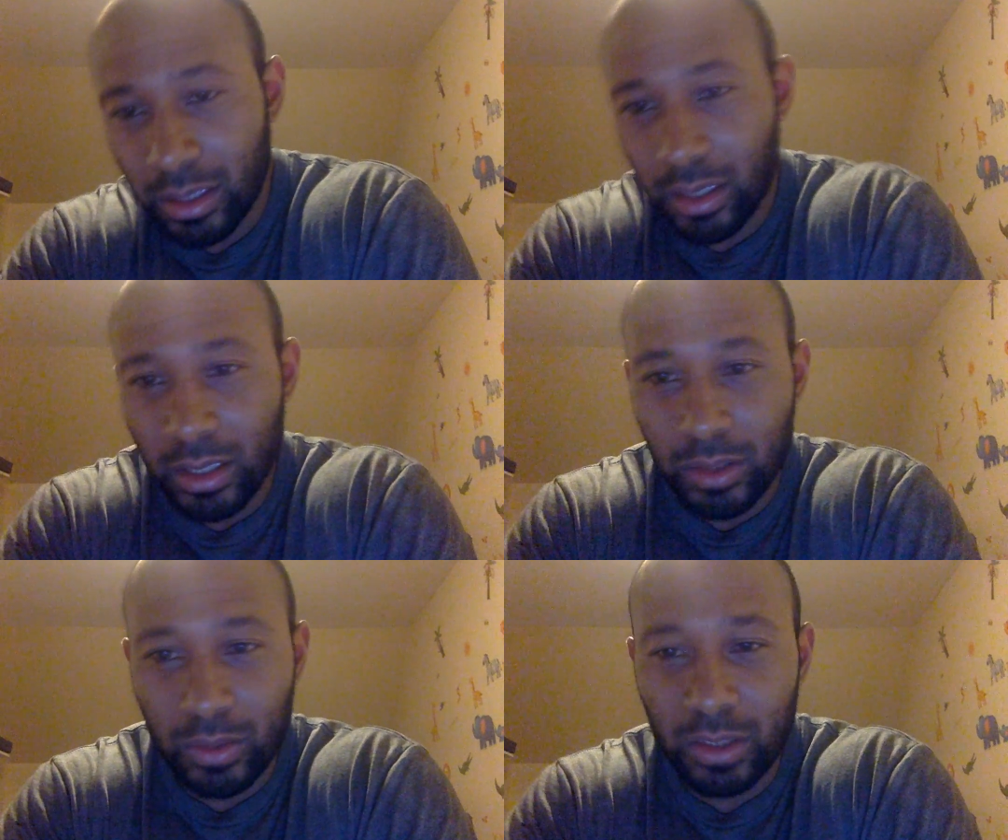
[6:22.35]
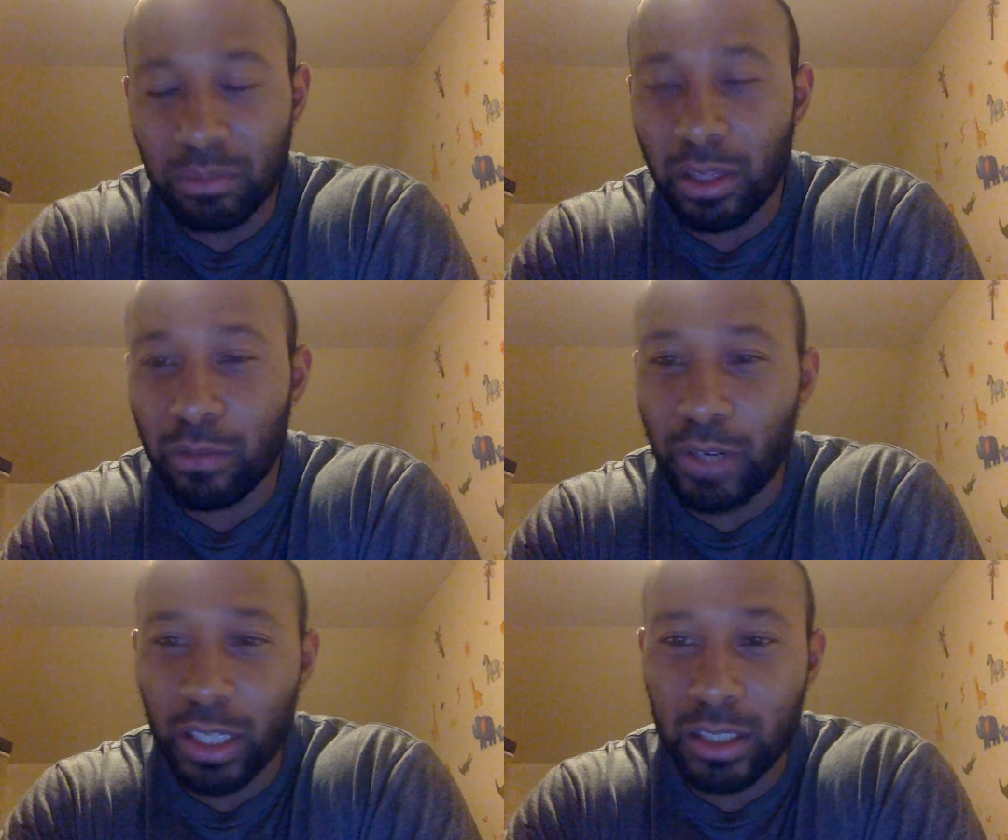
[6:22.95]
You know, these
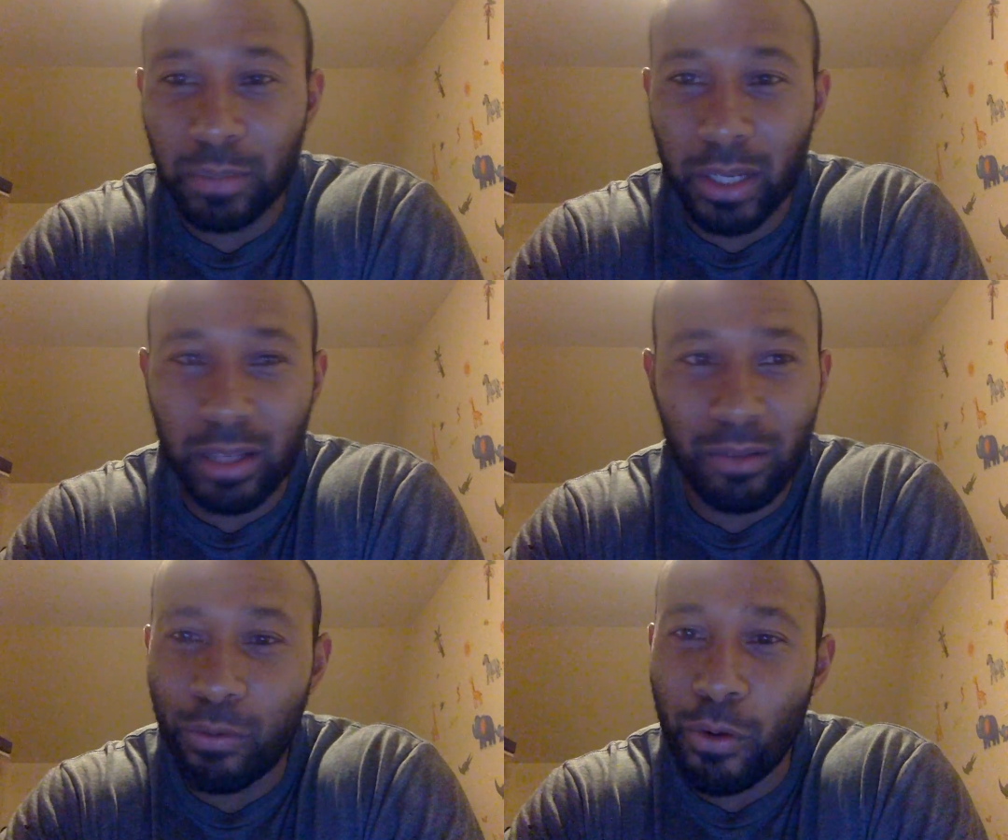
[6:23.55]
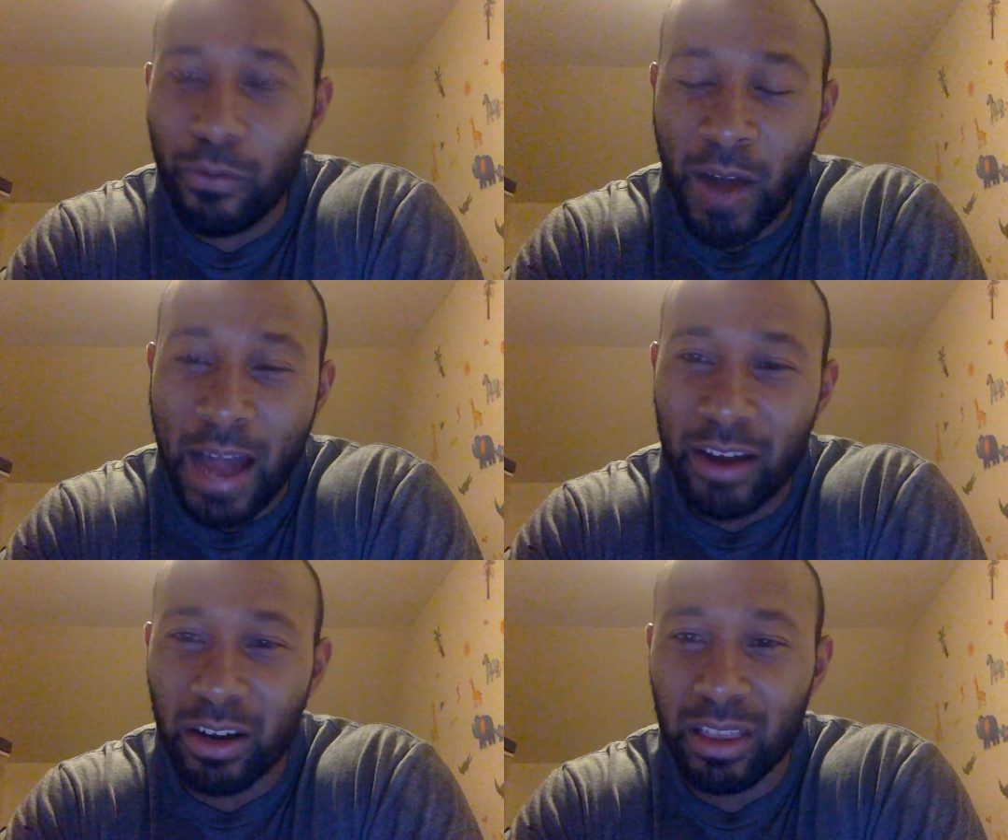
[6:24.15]
motherfuckers spending
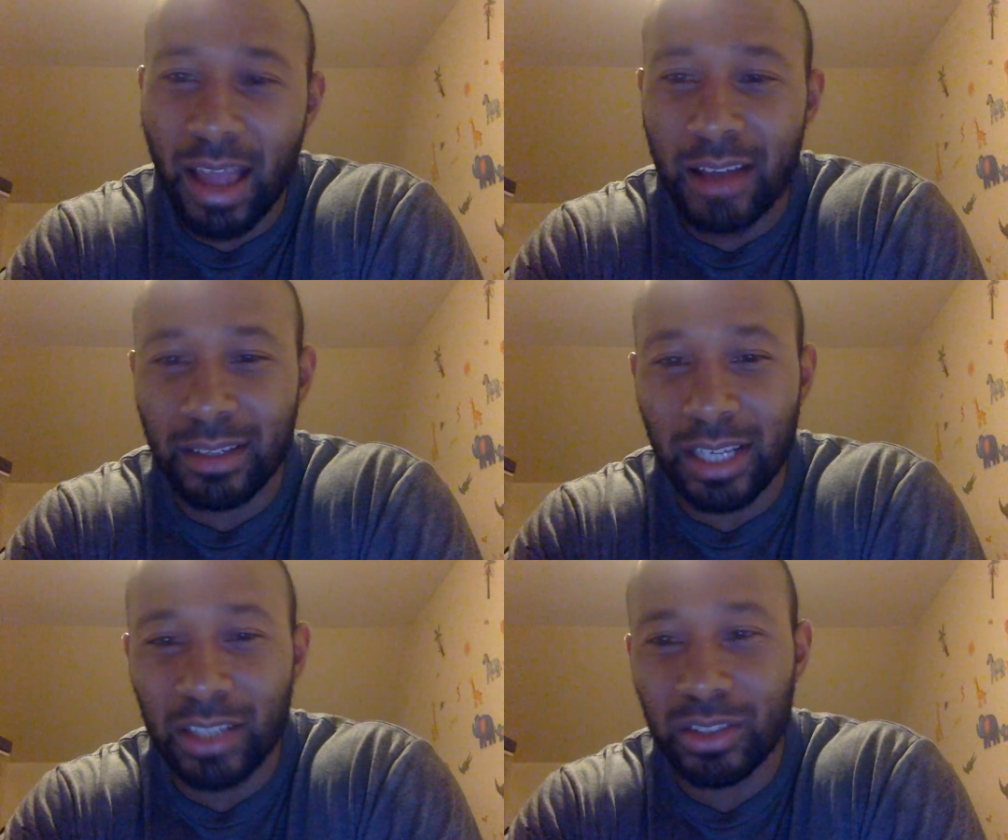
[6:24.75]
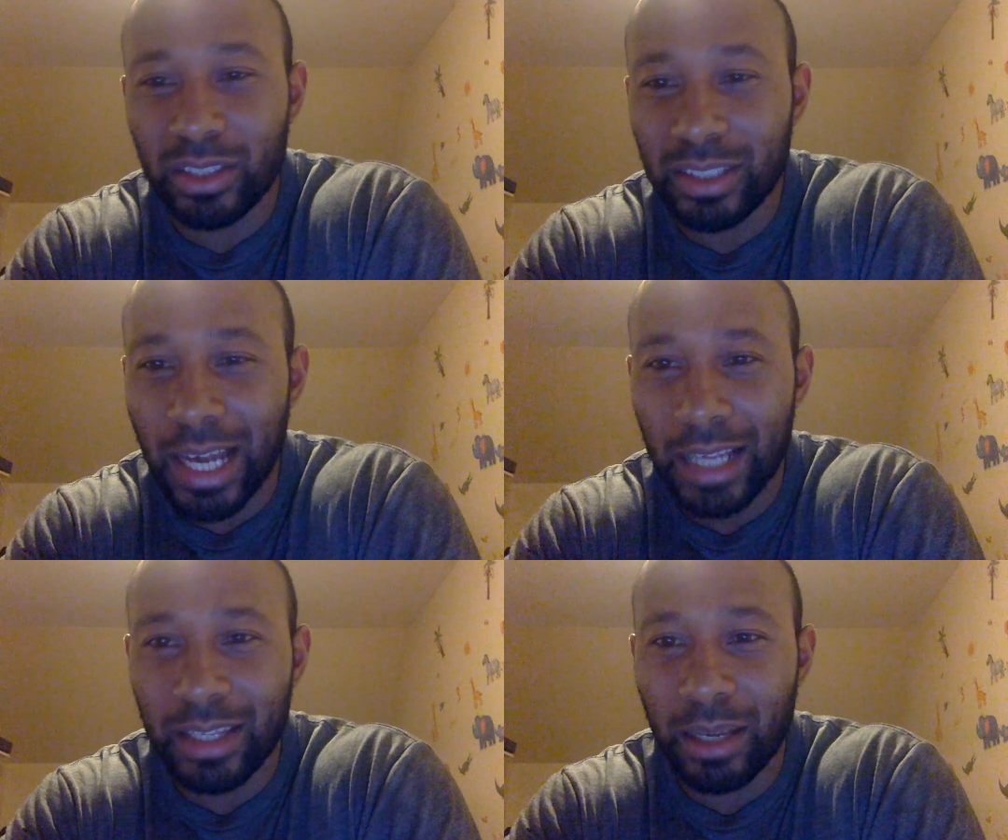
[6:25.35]
$400,000-500,000 on these
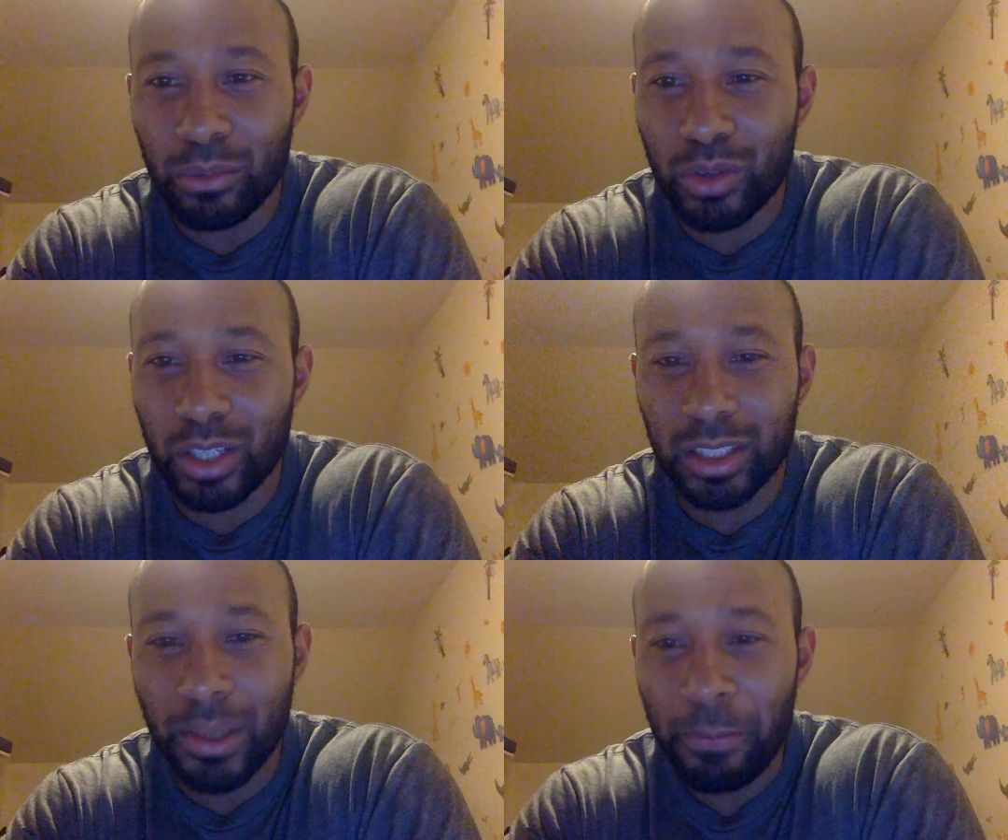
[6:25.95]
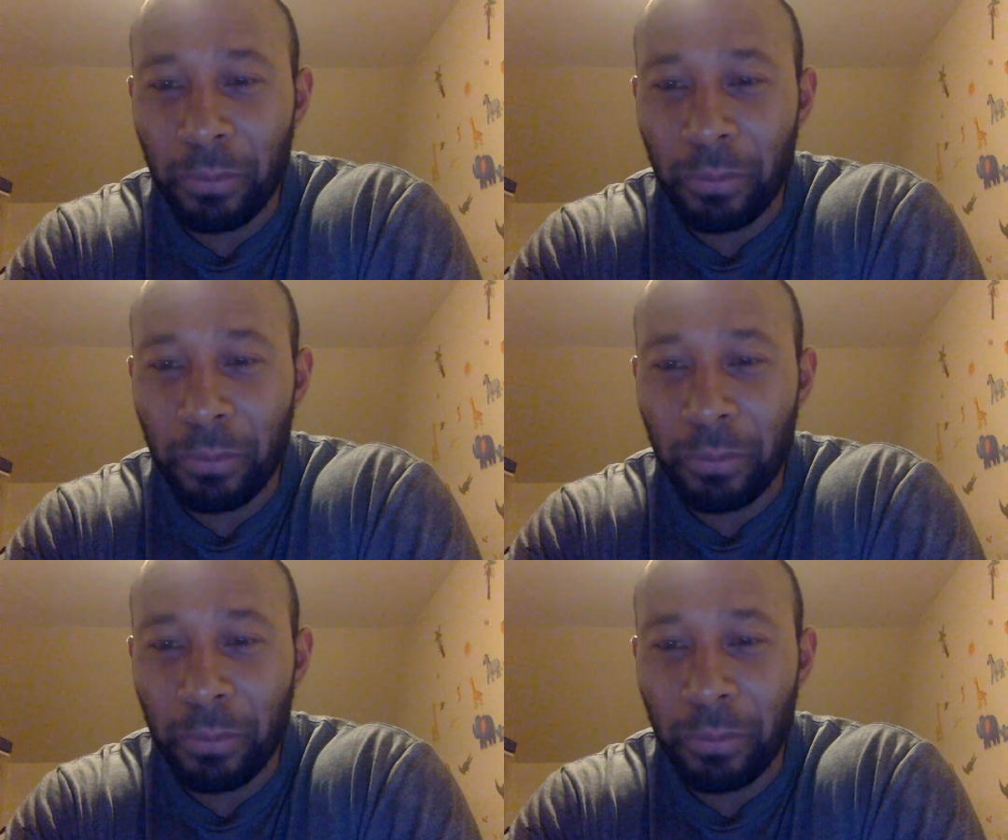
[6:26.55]
goddamn trucks,